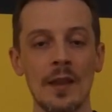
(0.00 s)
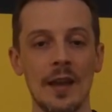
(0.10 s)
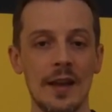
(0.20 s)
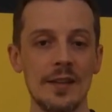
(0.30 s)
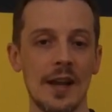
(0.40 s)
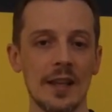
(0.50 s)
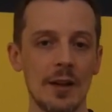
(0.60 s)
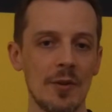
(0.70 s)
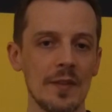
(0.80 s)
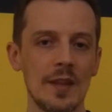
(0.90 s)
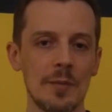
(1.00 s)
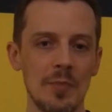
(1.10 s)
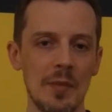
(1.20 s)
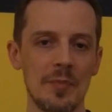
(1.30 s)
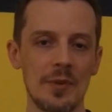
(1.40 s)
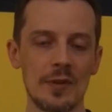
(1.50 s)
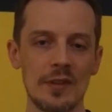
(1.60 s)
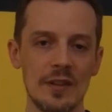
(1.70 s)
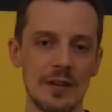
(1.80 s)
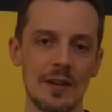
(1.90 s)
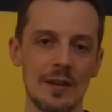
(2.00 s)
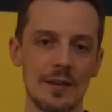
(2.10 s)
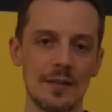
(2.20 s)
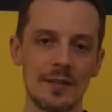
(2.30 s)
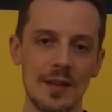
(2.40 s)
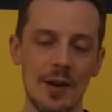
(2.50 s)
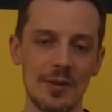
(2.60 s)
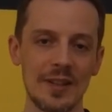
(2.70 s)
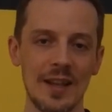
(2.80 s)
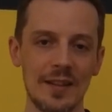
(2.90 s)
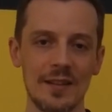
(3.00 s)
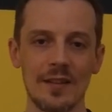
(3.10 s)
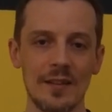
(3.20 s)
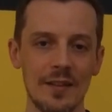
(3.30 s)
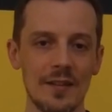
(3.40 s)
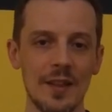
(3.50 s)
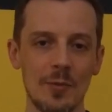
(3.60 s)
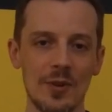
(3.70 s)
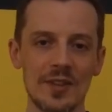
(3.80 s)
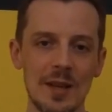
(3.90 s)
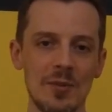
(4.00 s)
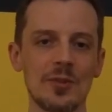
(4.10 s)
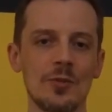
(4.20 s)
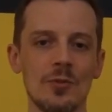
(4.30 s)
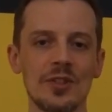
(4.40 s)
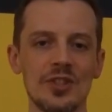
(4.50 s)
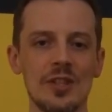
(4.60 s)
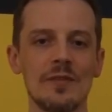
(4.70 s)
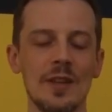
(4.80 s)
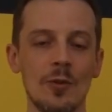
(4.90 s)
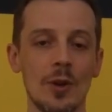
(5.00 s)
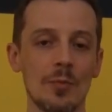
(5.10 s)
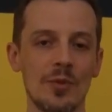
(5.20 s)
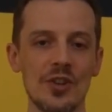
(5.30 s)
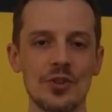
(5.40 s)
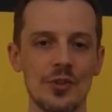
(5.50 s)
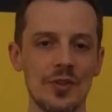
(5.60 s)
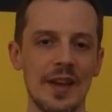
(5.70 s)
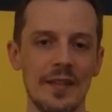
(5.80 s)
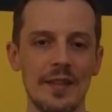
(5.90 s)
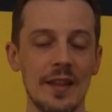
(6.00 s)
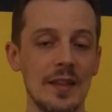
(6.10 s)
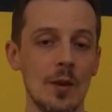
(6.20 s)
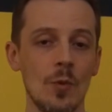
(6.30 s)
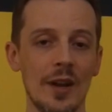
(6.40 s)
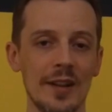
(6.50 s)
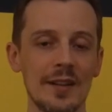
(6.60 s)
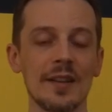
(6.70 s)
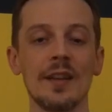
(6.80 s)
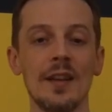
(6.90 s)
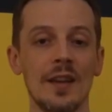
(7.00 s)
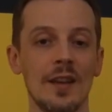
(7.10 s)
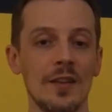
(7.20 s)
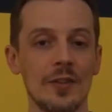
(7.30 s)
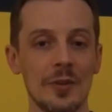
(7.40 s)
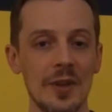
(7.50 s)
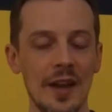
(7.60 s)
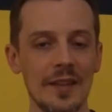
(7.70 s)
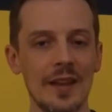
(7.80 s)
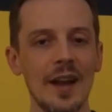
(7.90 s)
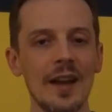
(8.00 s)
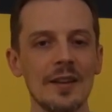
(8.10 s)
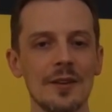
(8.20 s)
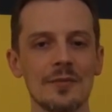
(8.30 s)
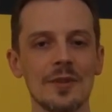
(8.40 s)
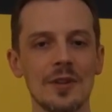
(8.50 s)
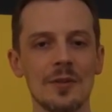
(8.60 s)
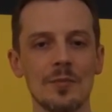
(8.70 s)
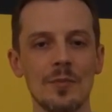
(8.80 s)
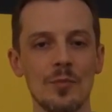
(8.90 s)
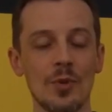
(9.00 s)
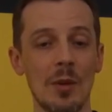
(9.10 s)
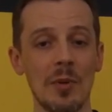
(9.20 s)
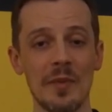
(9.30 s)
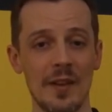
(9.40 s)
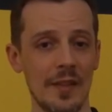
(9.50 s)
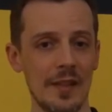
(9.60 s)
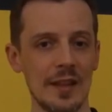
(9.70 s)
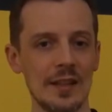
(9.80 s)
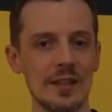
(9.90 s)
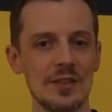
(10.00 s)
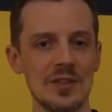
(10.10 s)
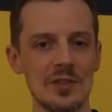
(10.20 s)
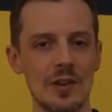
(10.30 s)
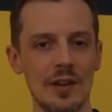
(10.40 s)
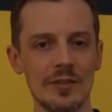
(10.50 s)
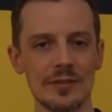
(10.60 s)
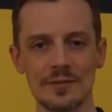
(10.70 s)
And yeah, gearing the pump down again, they weren't able to achieve the oil pressure that they wanted. So yeah, they had a problem there that they needed to solve.